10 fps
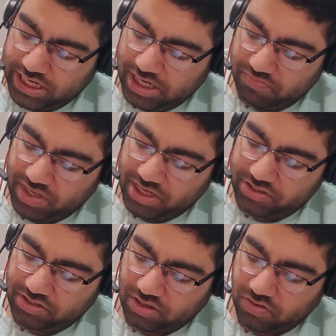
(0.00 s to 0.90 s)
it
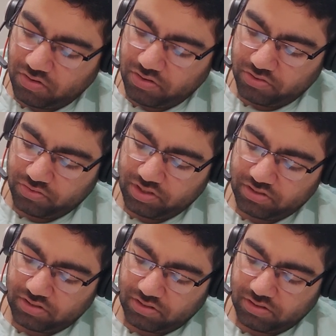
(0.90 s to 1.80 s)
makes a call to
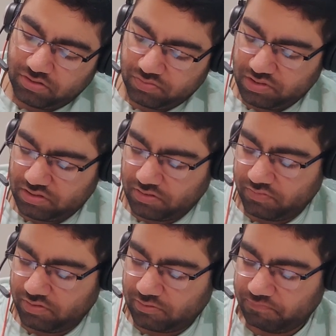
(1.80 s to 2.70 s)
this tunnel to the
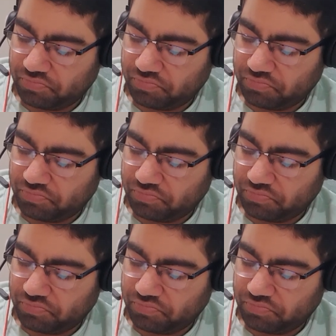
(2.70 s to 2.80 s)
server.